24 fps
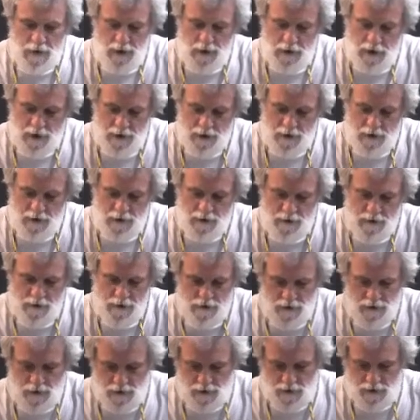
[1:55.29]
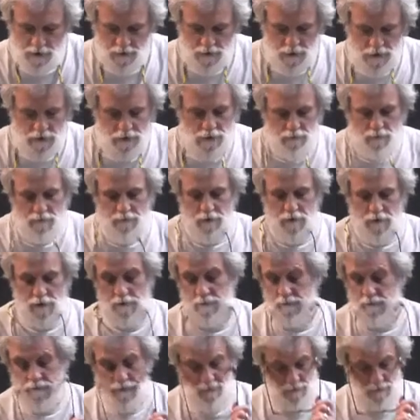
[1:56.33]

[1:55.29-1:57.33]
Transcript: And so here we've got